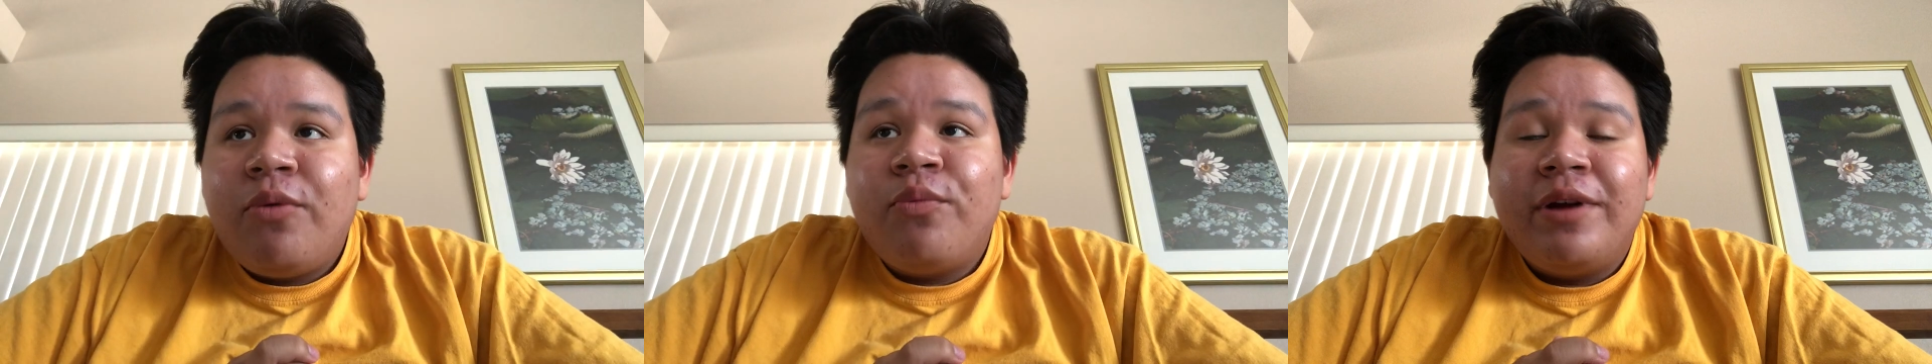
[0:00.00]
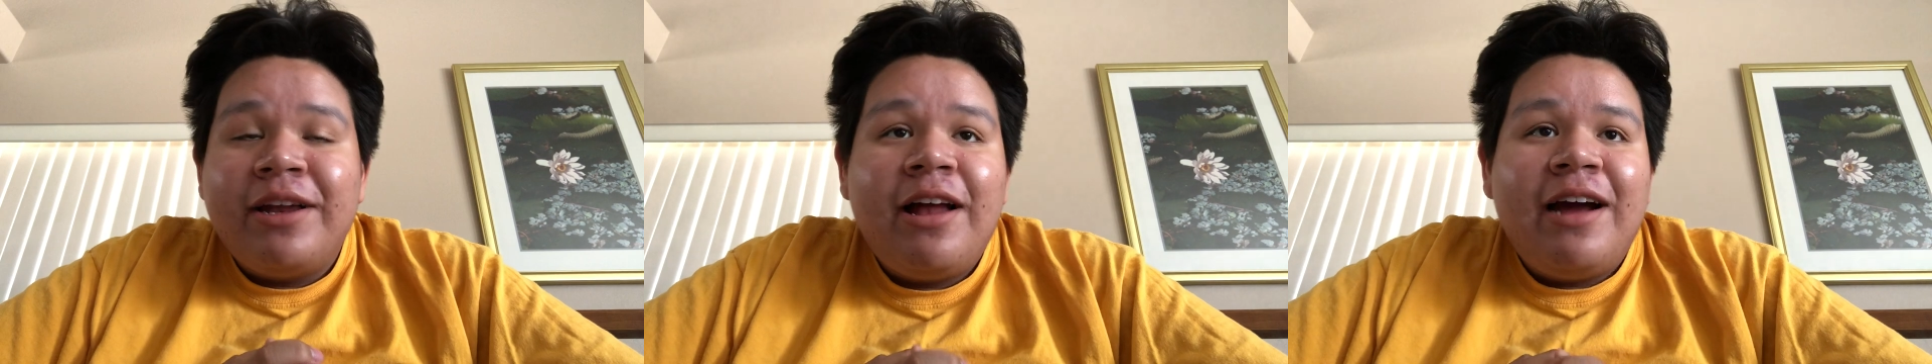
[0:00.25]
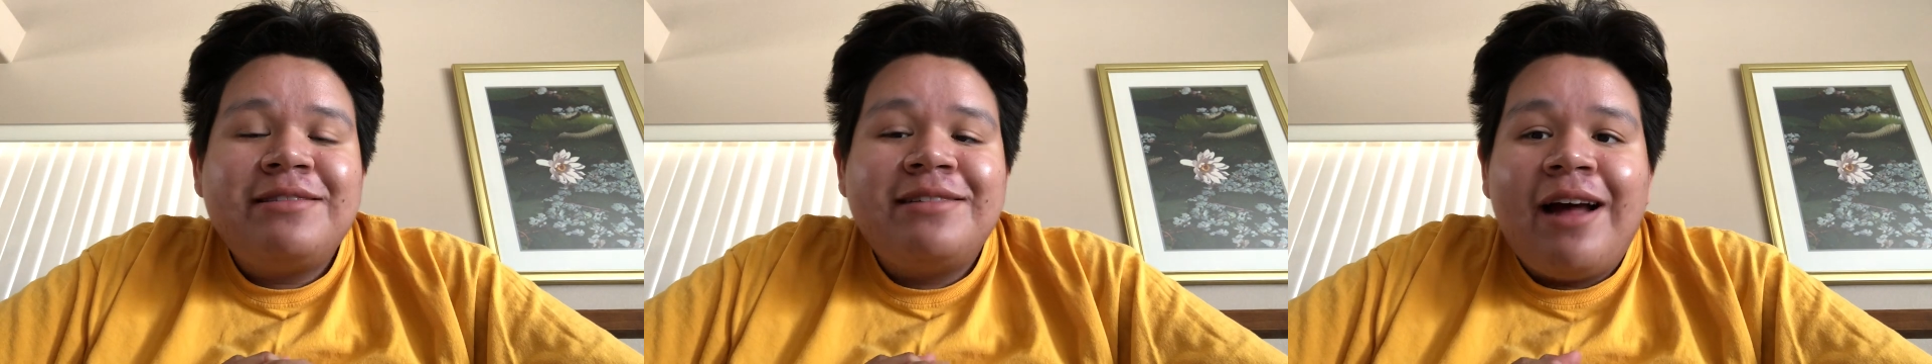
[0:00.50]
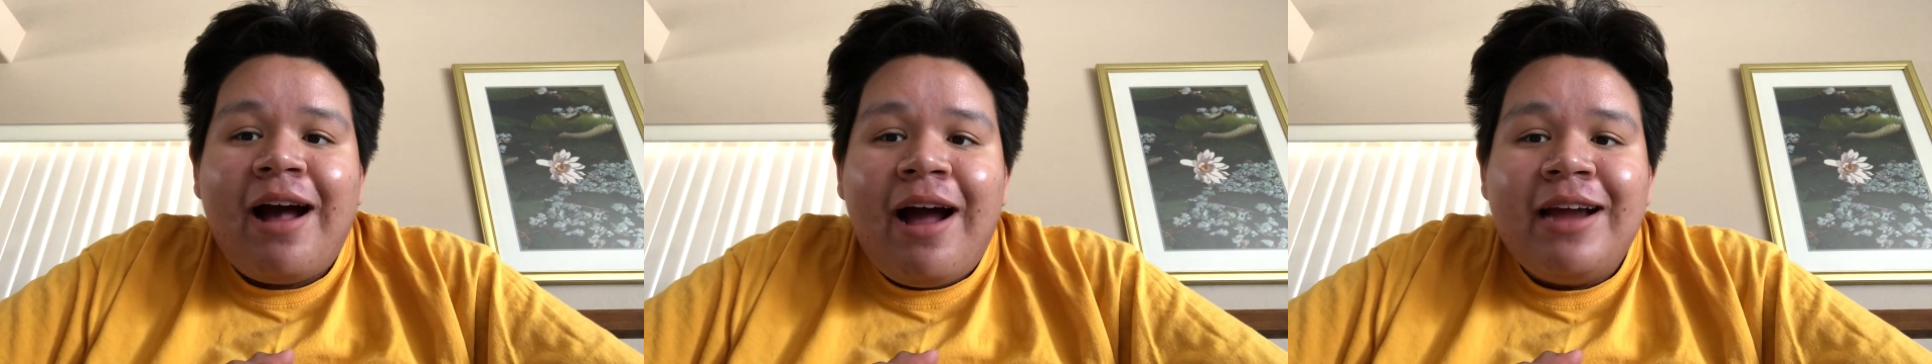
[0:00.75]
realized
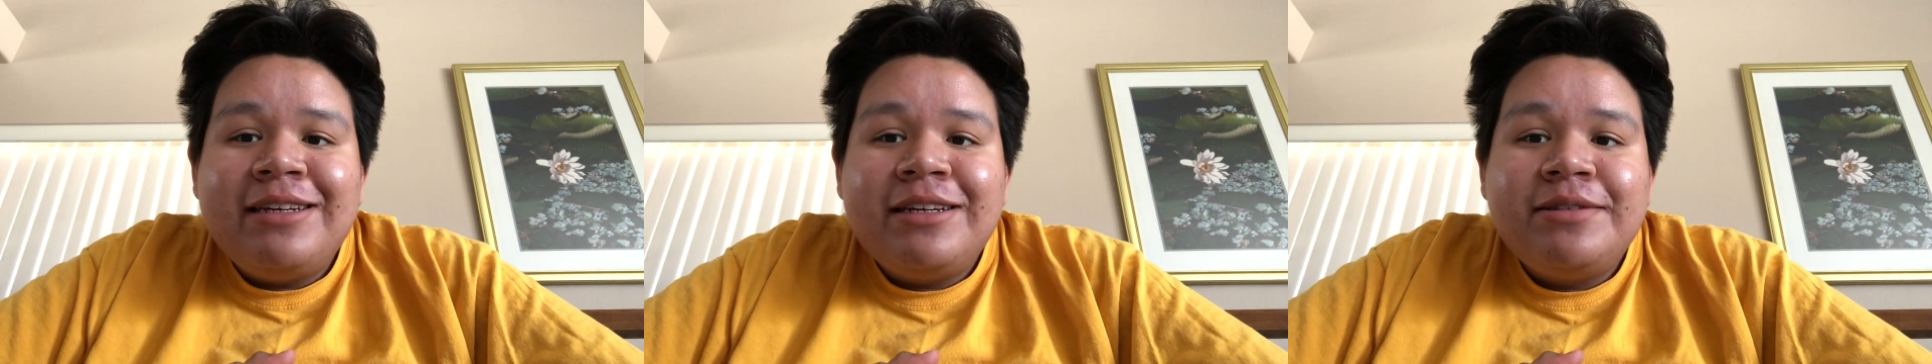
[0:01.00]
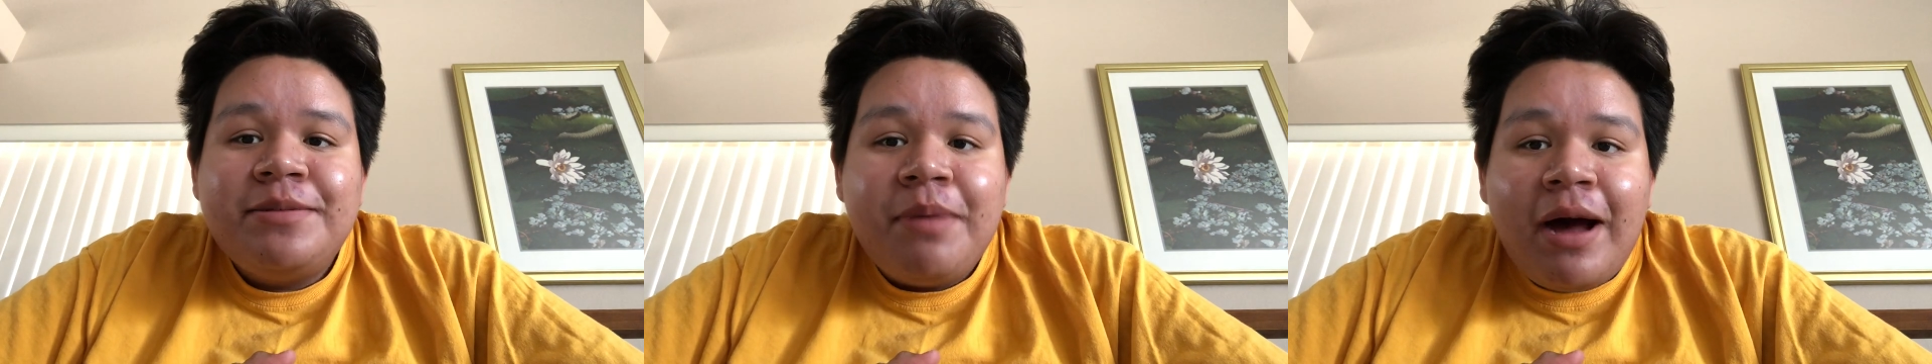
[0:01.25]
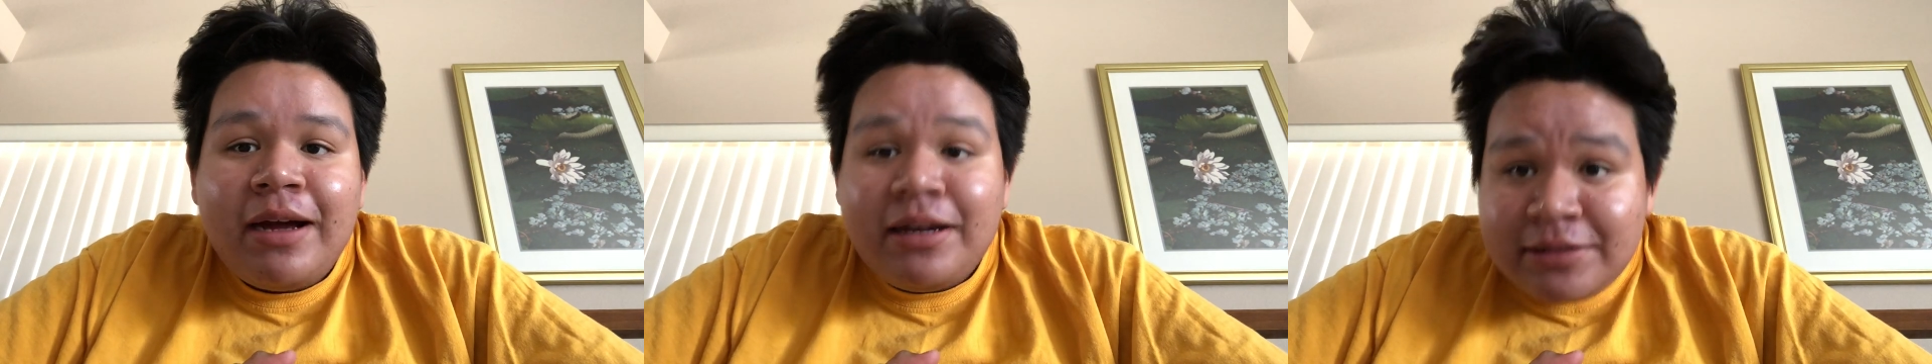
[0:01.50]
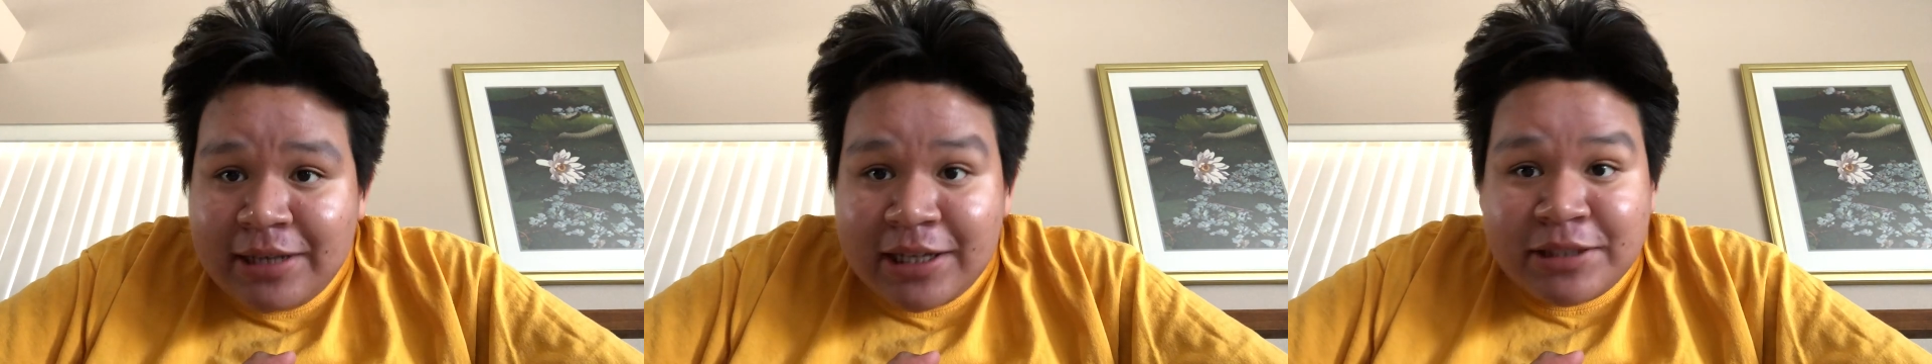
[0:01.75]
that I need to buy a
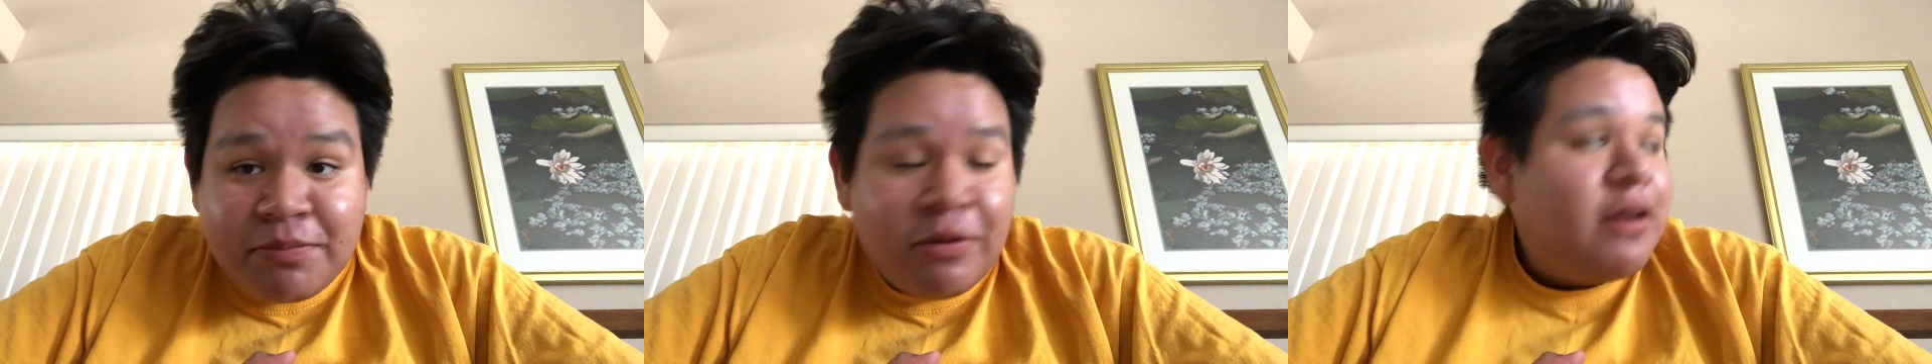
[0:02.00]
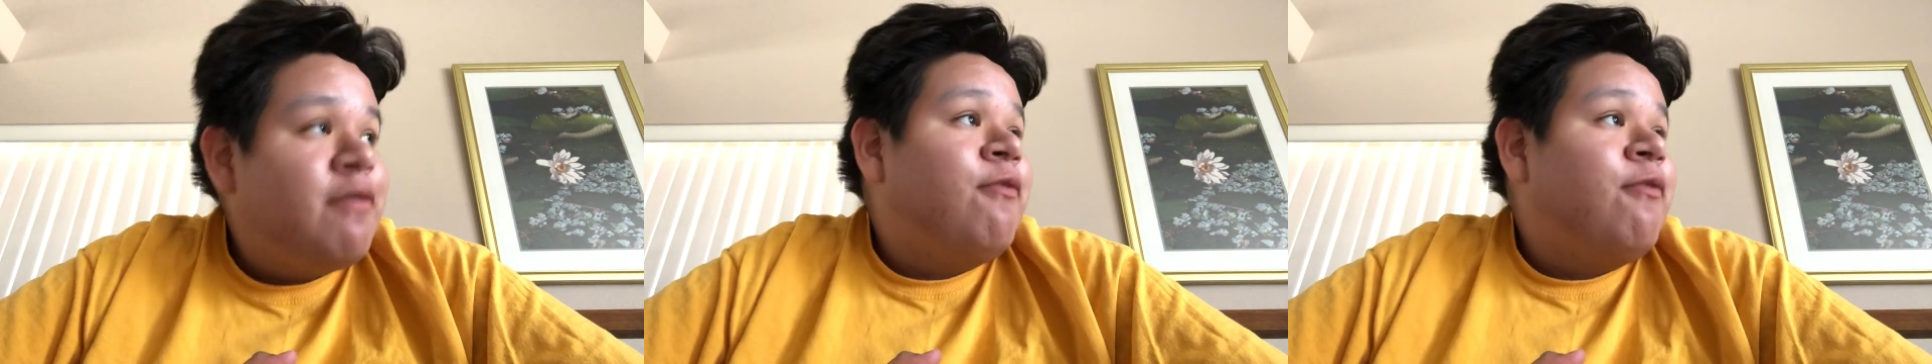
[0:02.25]
textbook